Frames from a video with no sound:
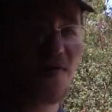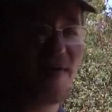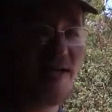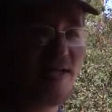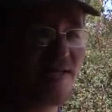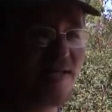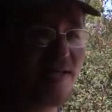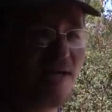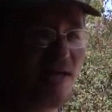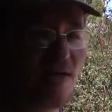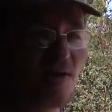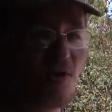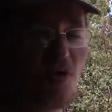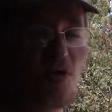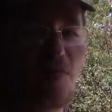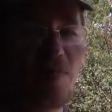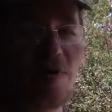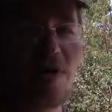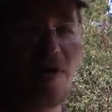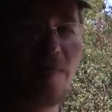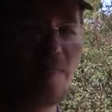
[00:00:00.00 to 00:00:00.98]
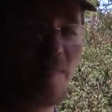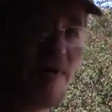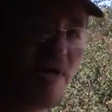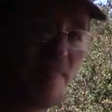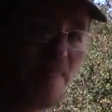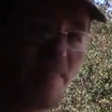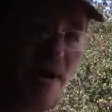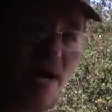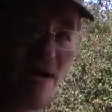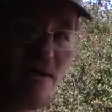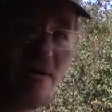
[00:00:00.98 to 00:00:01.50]
this aluminum
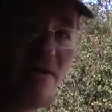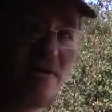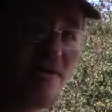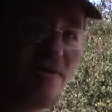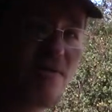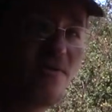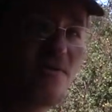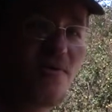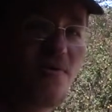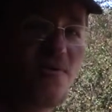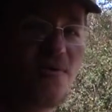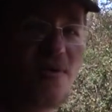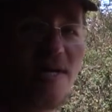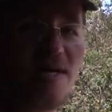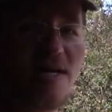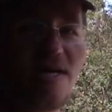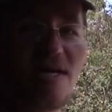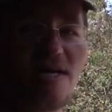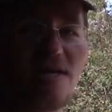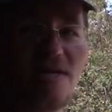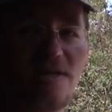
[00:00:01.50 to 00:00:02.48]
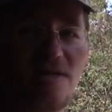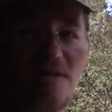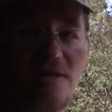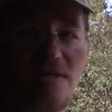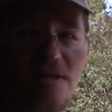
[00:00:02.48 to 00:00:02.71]
and metal to the